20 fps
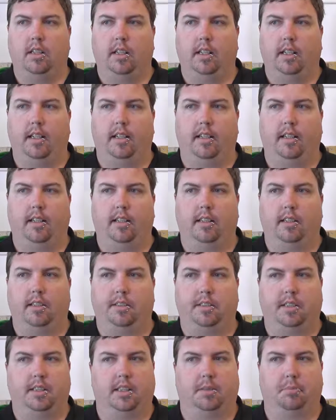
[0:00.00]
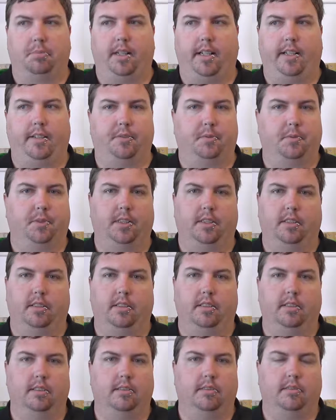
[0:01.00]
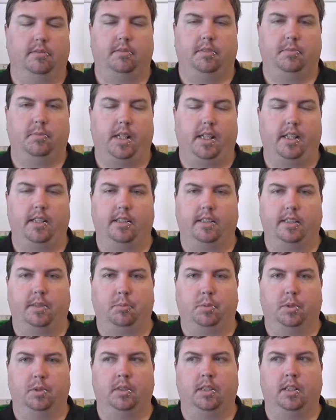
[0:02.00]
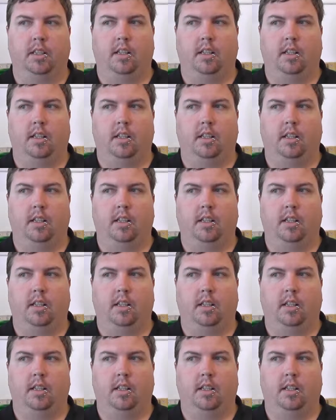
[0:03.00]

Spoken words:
and it's just a play on words, plain and simple.